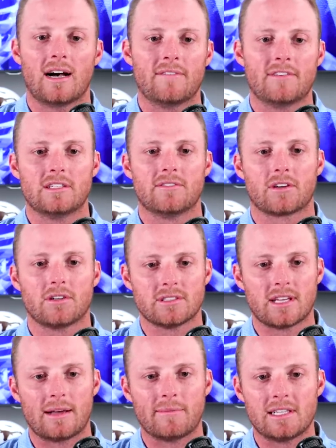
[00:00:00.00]
I have a difficult
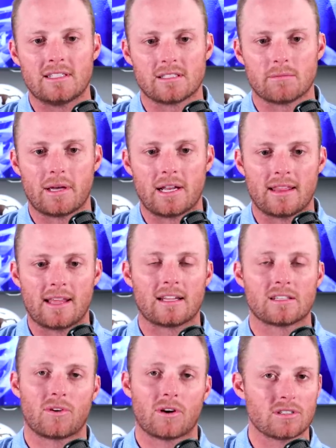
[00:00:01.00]
time anticipating that.
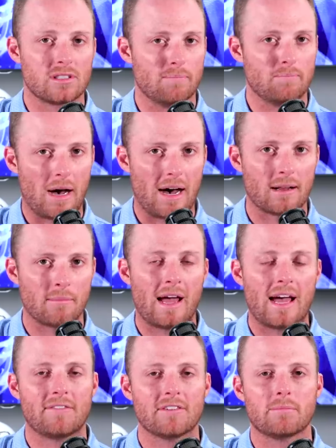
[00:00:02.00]
As far as the bottom
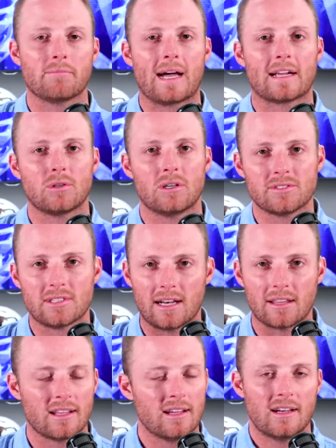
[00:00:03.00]
half of the Pac-12
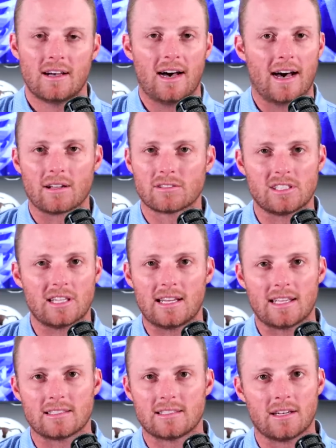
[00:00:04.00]
South, I don't see
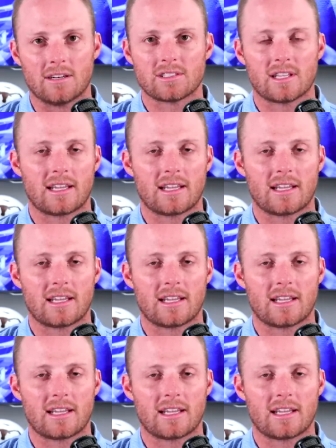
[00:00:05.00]
any contenders.